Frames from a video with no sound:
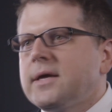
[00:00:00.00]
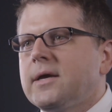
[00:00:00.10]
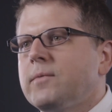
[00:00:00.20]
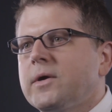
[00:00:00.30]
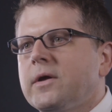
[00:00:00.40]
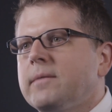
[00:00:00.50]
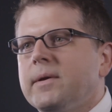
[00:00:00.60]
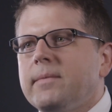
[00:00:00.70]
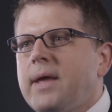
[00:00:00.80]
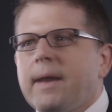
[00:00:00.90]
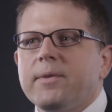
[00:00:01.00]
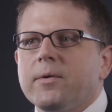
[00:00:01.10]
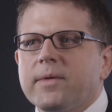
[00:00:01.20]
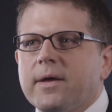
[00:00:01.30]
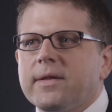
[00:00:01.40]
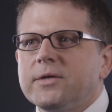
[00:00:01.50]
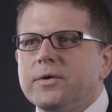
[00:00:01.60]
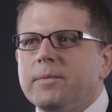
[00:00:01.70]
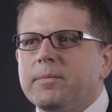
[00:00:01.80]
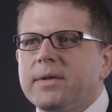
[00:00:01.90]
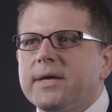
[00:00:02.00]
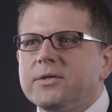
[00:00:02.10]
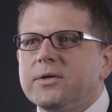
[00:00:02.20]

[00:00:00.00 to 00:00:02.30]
and we couldn't have been happier with how that treatment plan